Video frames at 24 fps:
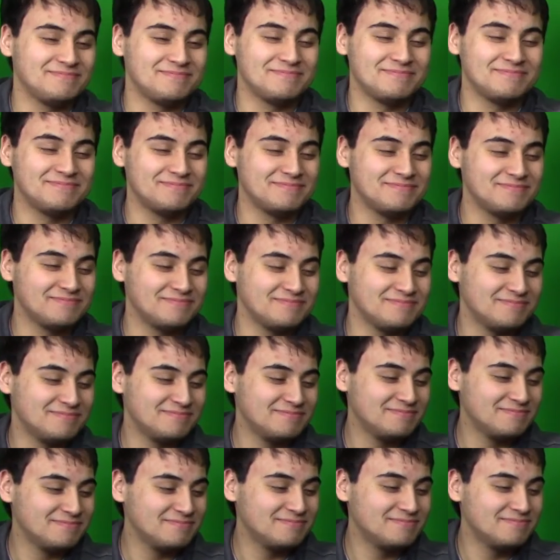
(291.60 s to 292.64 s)

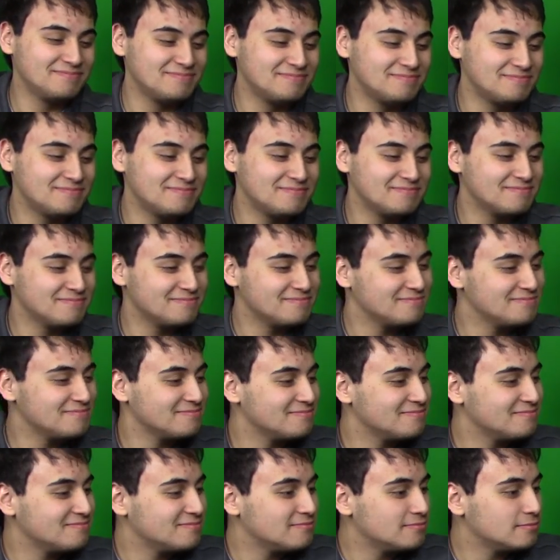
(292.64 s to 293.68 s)

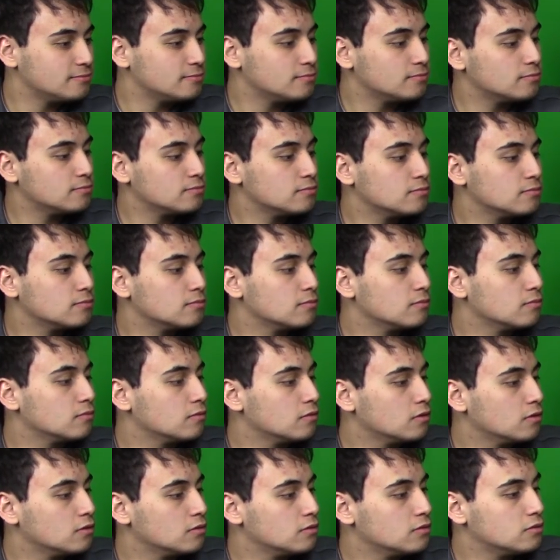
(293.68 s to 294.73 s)

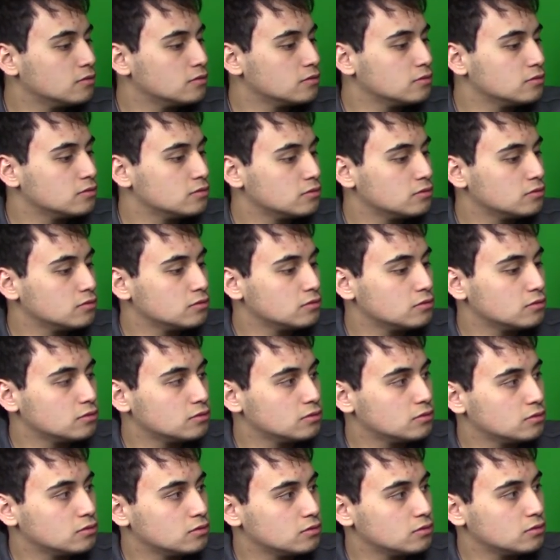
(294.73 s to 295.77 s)

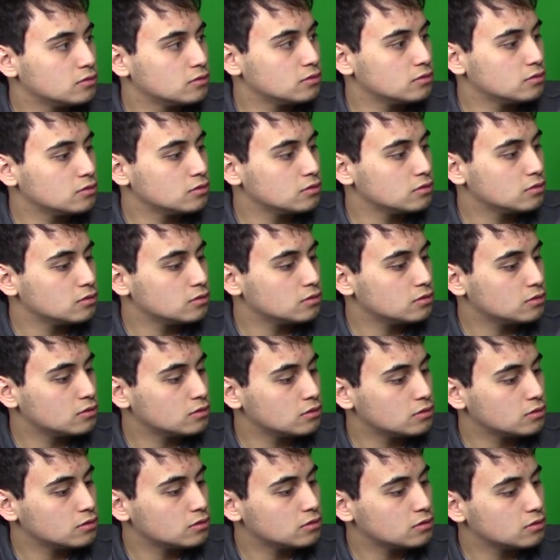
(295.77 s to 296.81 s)

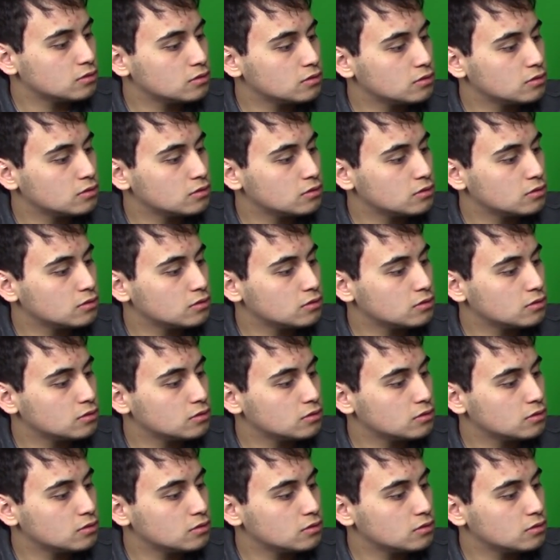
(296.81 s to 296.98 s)
(not speaking)